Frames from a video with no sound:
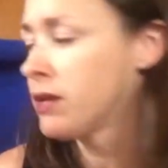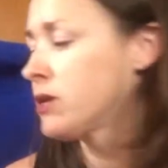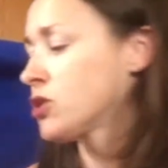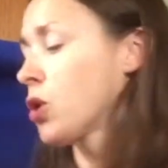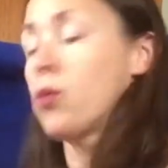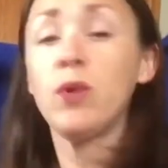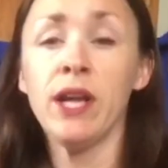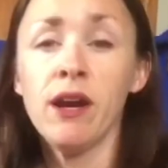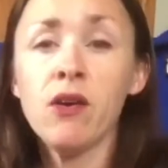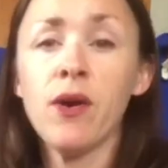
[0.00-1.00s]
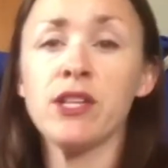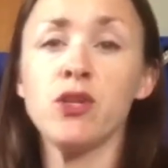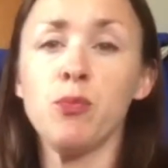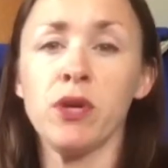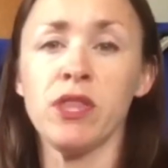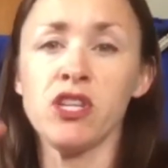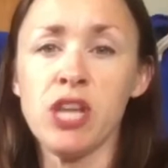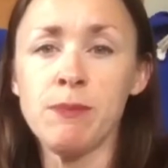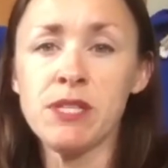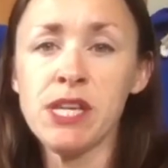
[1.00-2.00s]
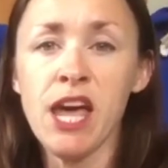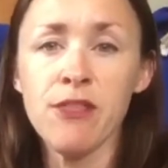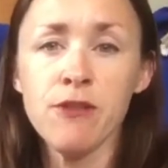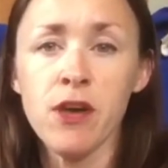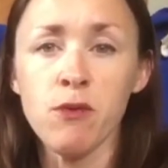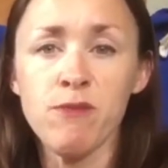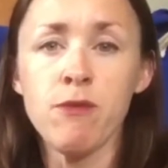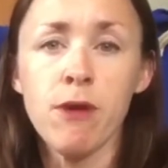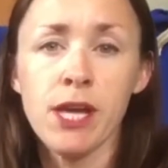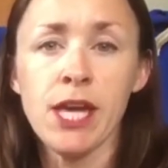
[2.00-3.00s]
So we are going to put the shapes together that we've been working